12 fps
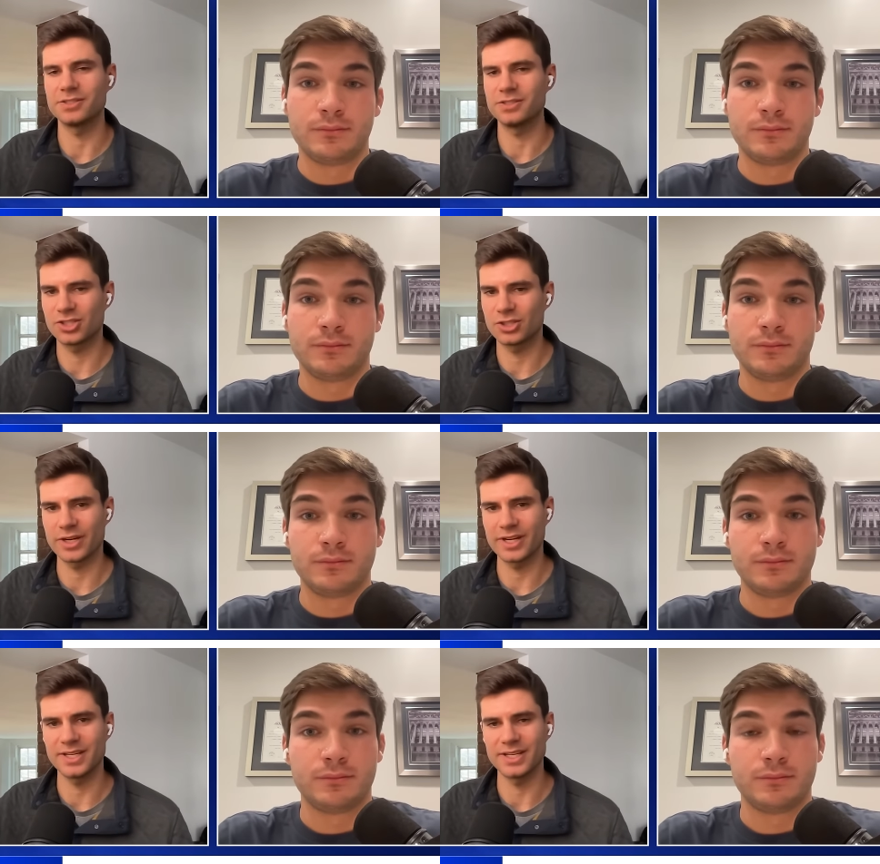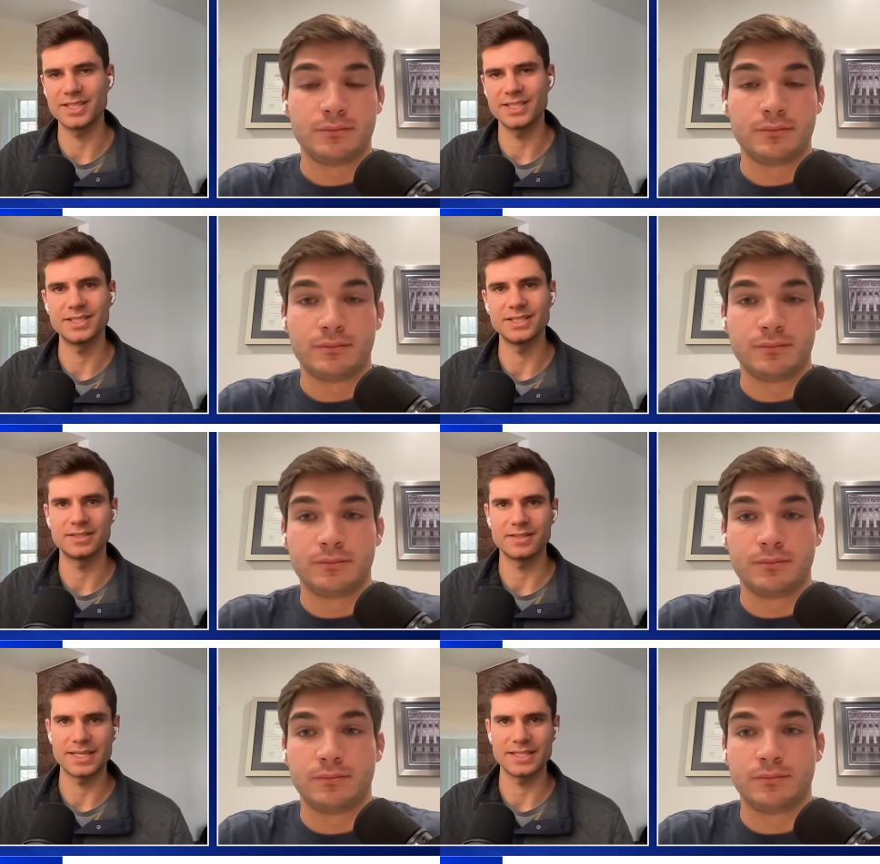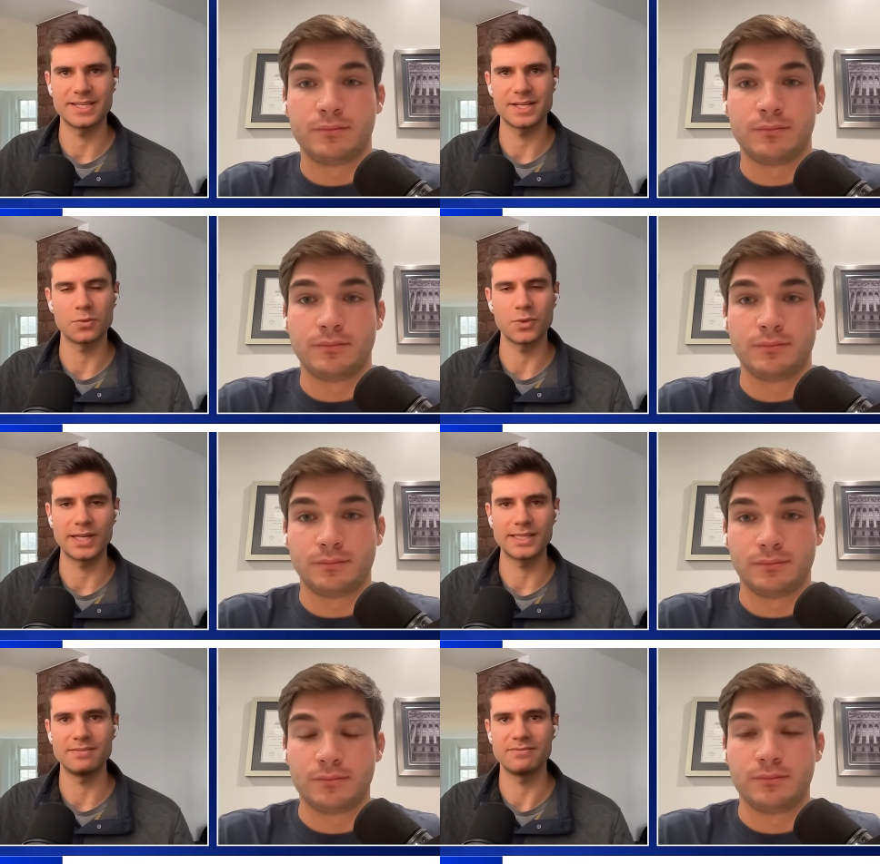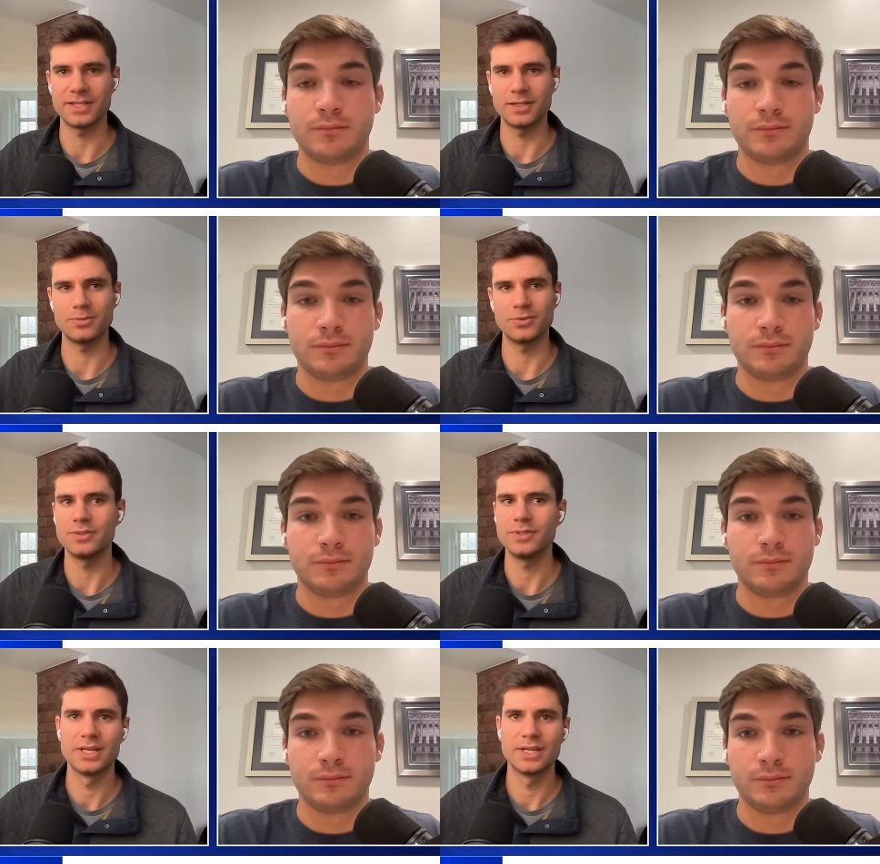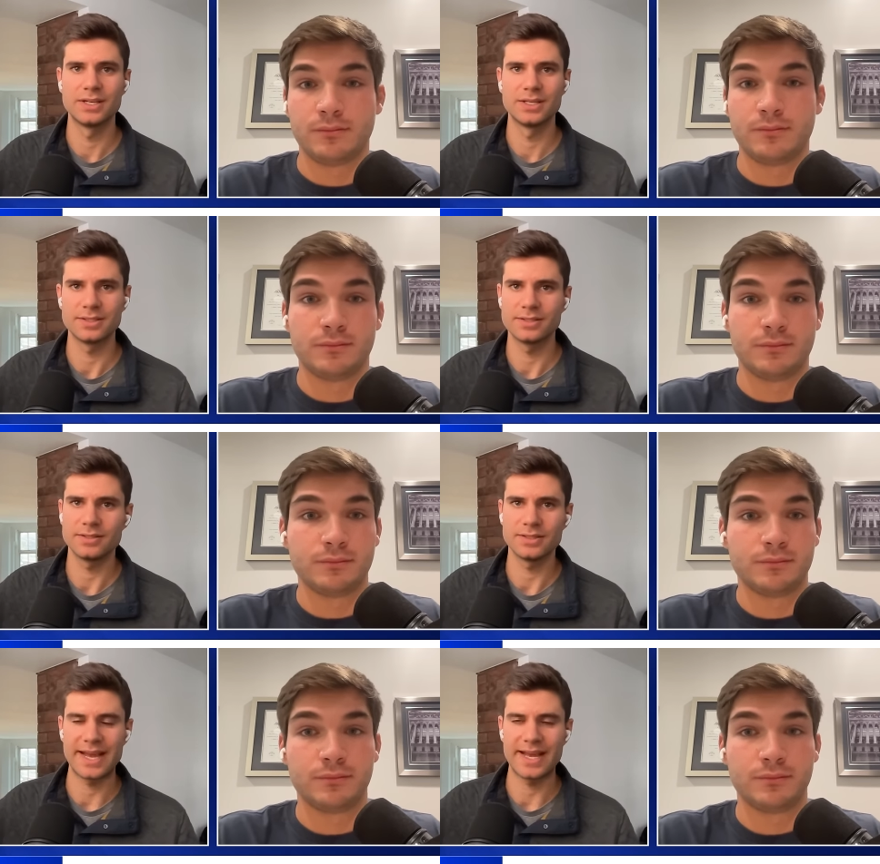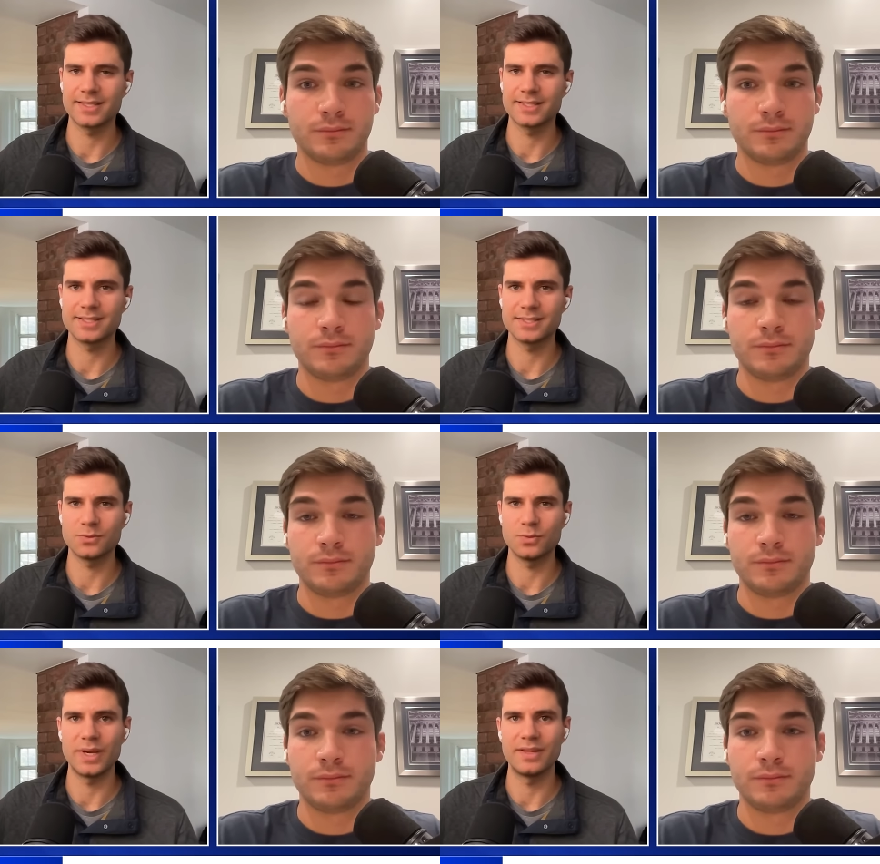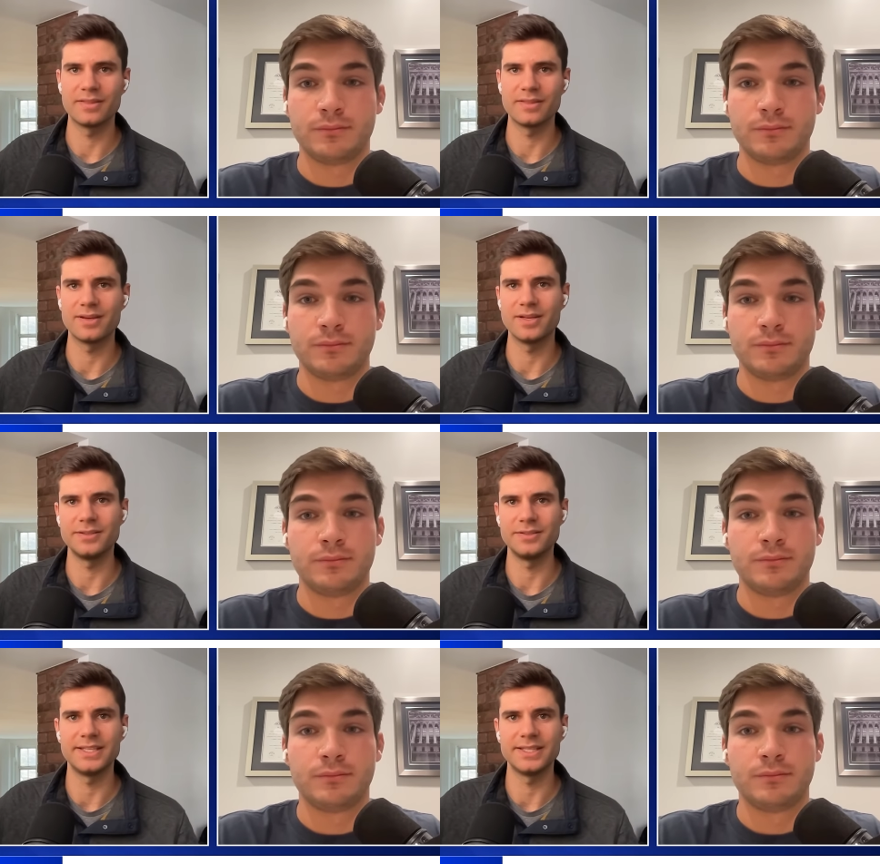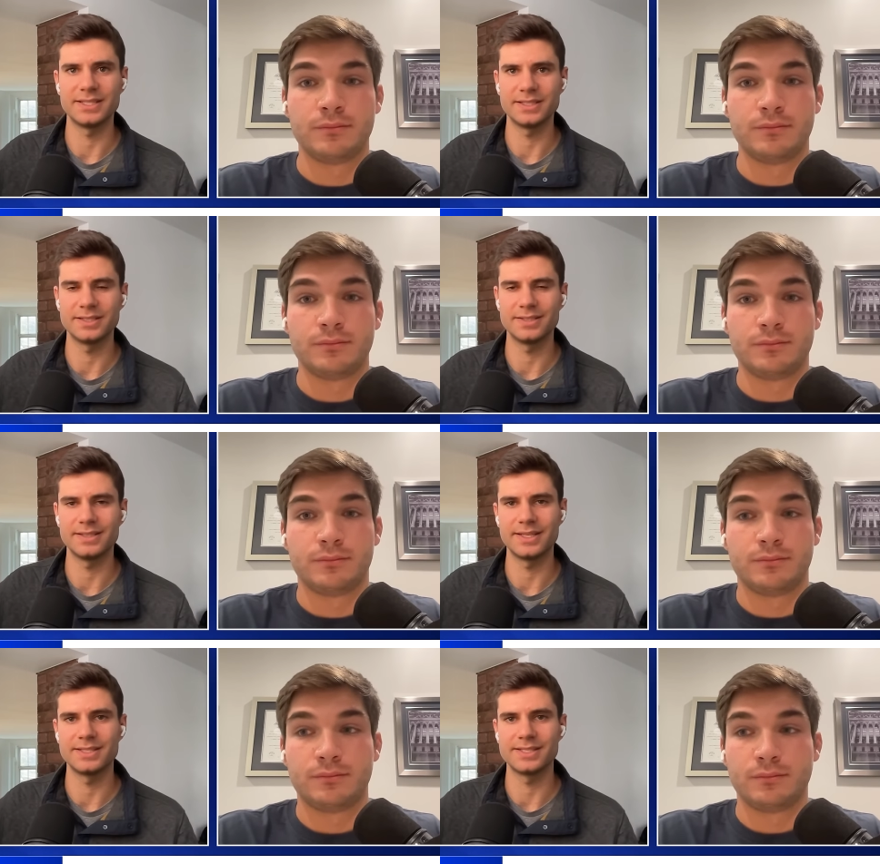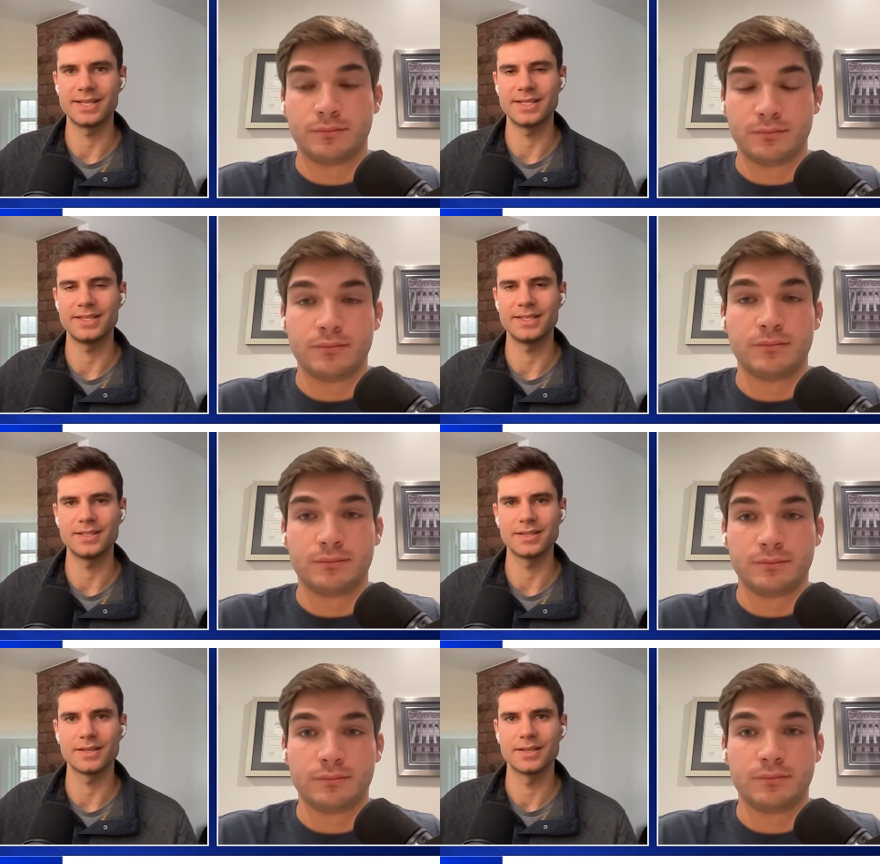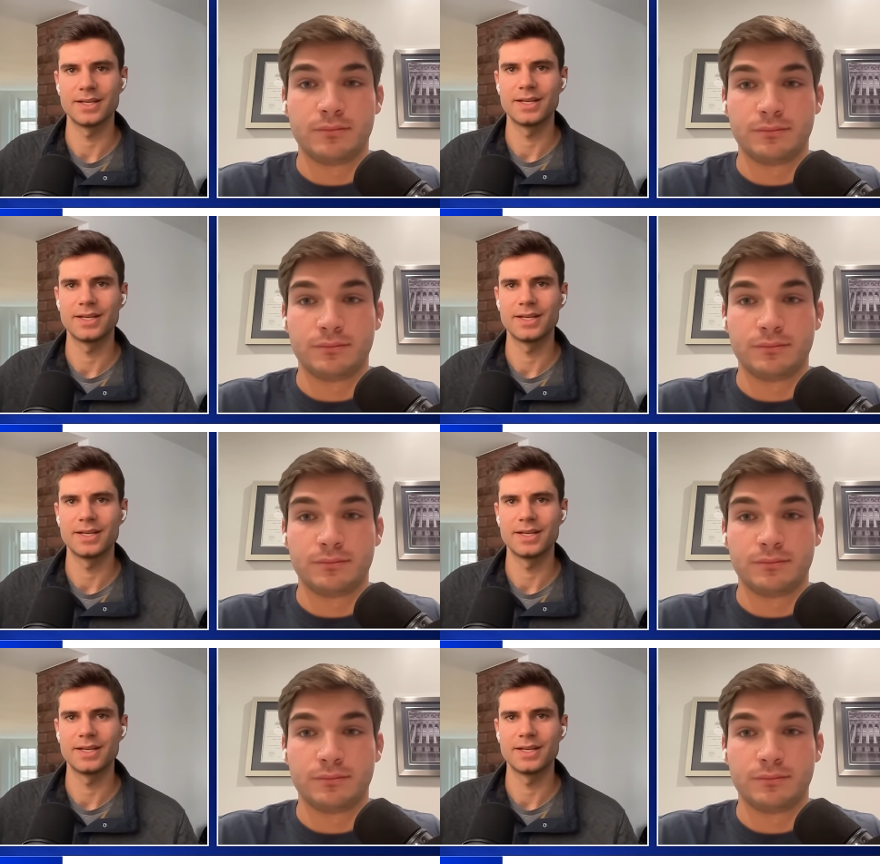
Speaker 1: training on things that are widely available, X with a unique data set here.